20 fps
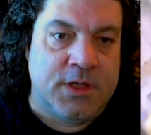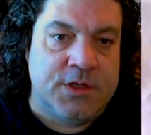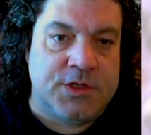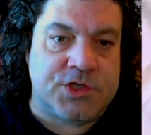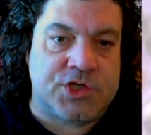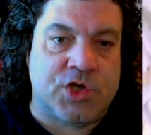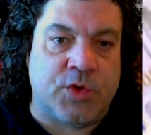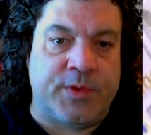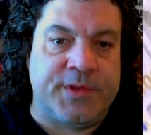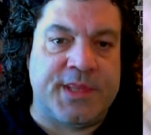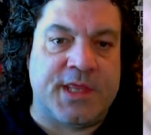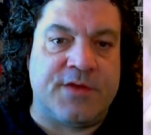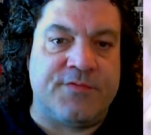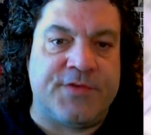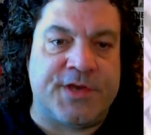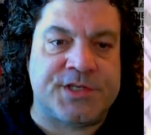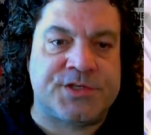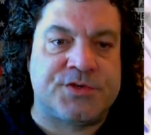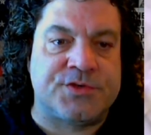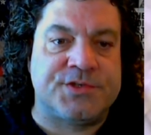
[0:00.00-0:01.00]
showing that
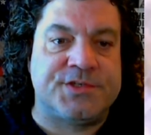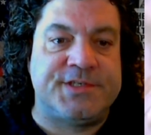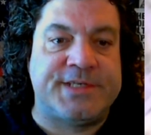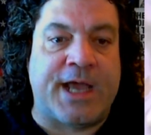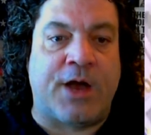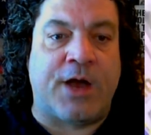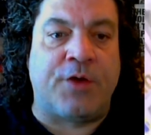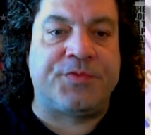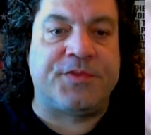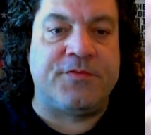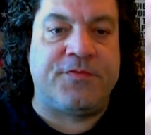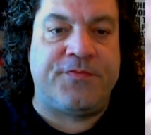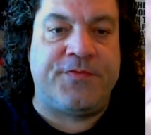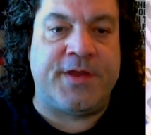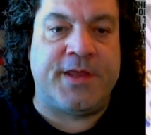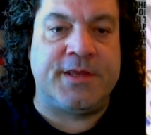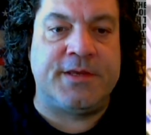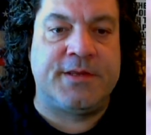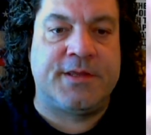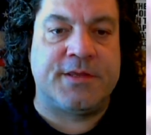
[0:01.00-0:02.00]
investors doubt the
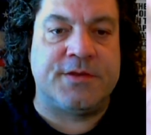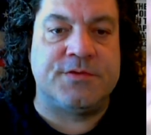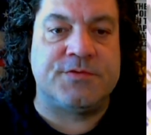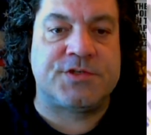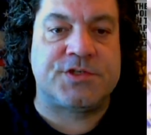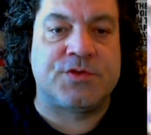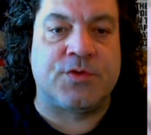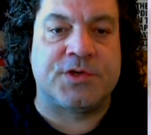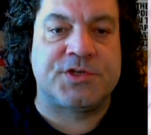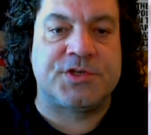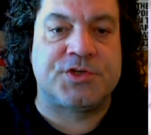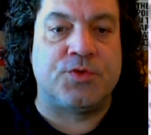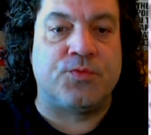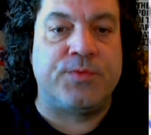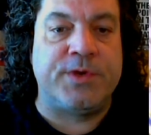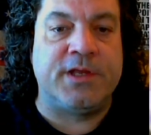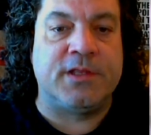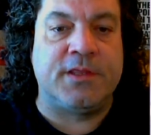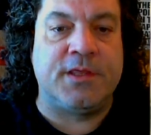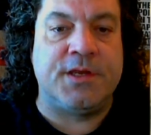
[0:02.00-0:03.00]
Fed can start to
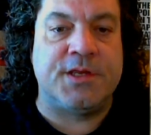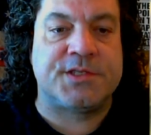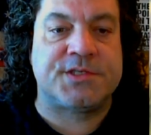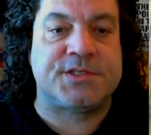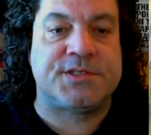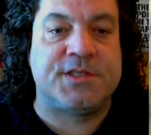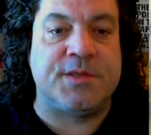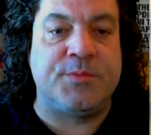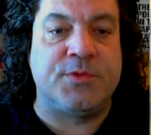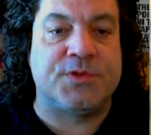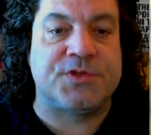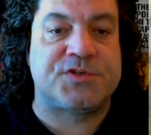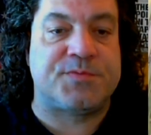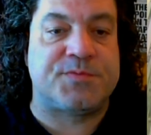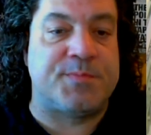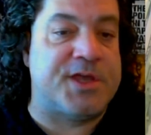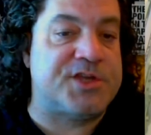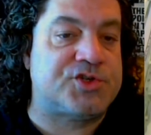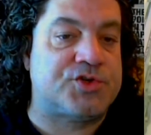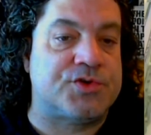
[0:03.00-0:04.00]
reel in its stimulus
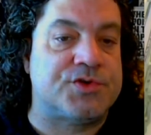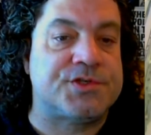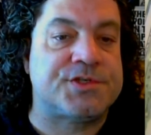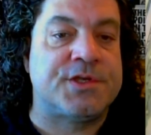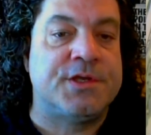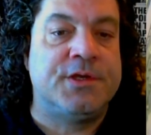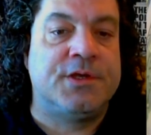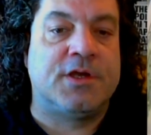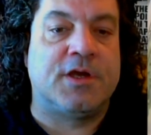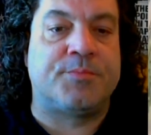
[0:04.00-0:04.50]
measures,